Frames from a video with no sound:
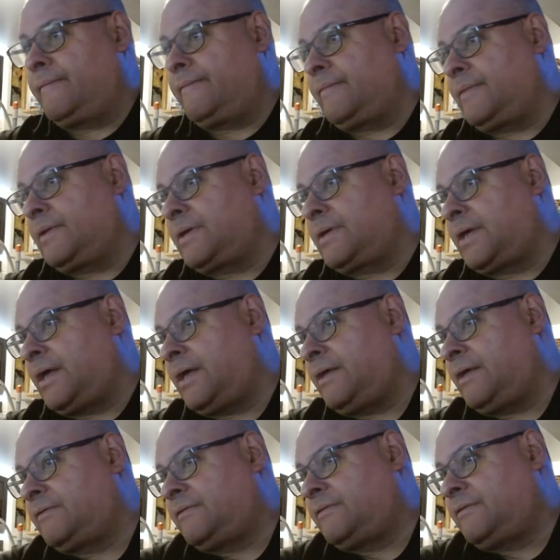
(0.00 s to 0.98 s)
In
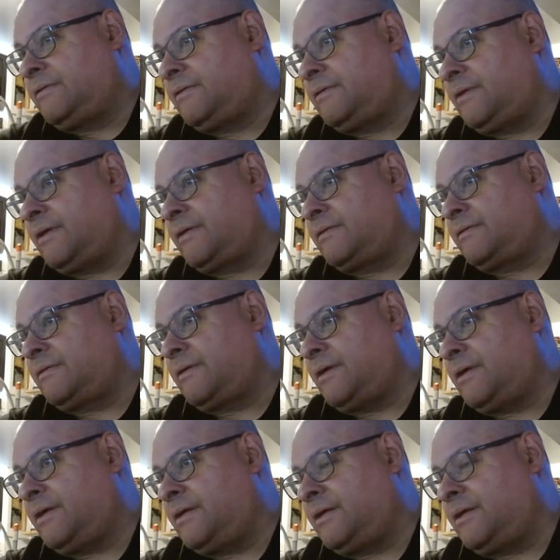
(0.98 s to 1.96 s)
case 6
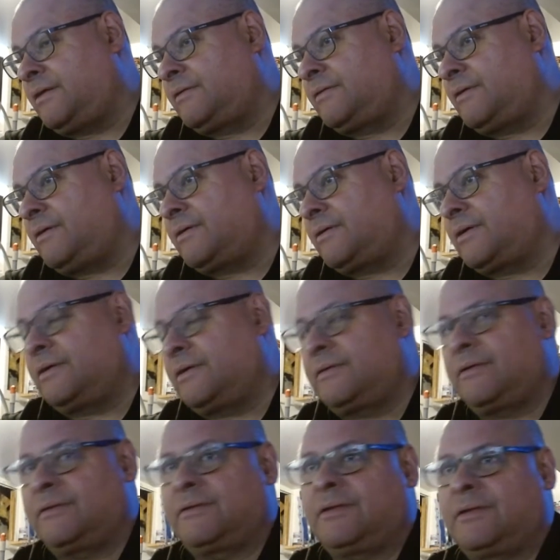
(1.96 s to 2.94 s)
and 8. Okay,
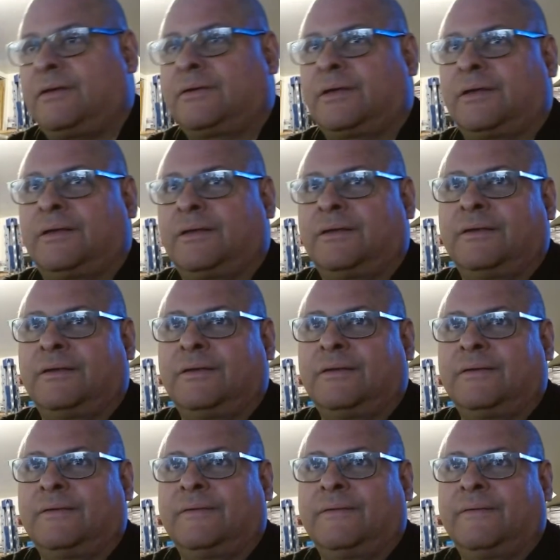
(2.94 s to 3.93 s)
something. Okay.
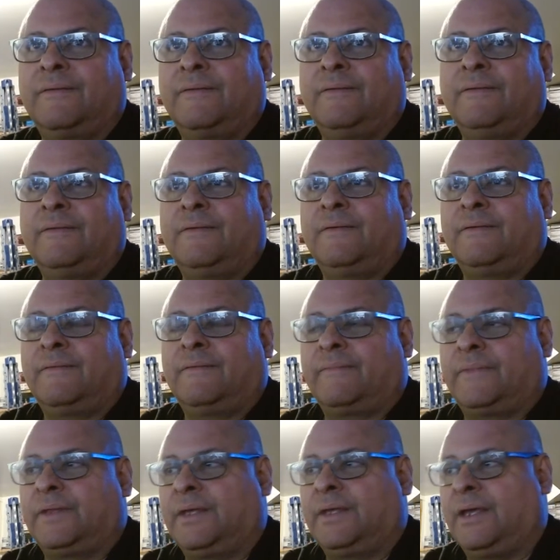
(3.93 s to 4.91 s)

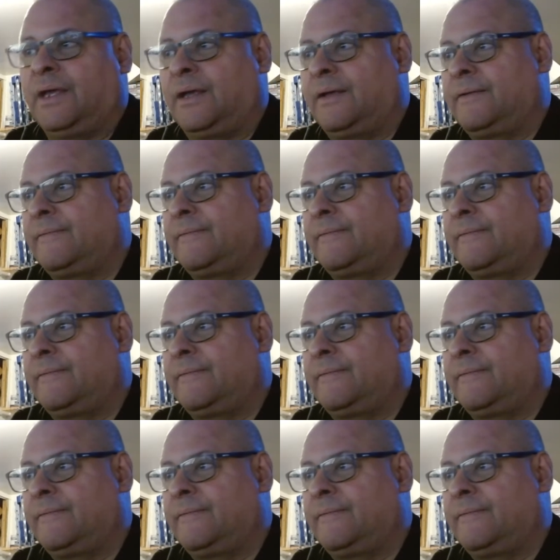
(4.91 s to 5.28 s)
Yeah.